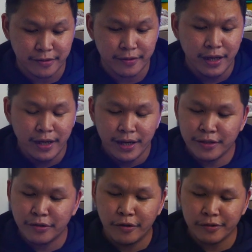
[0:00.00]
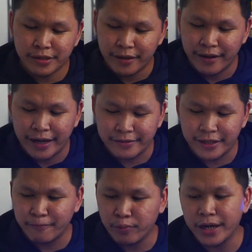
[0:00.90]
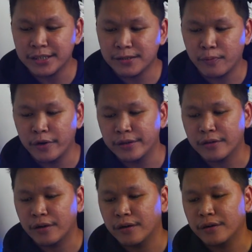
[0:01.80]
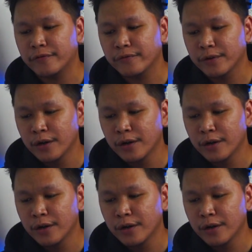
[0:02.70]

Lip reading: So it goes around that price point of